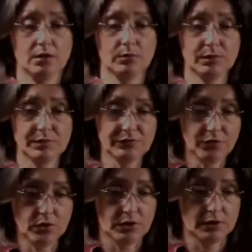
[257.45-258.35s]
But
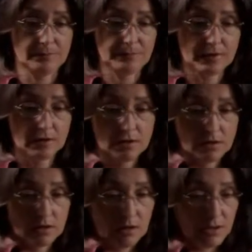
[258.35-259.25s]
before,
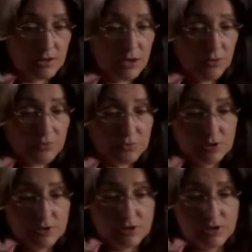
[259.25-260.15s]
let's go through
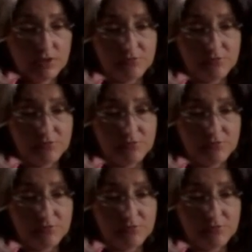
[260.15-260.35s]
this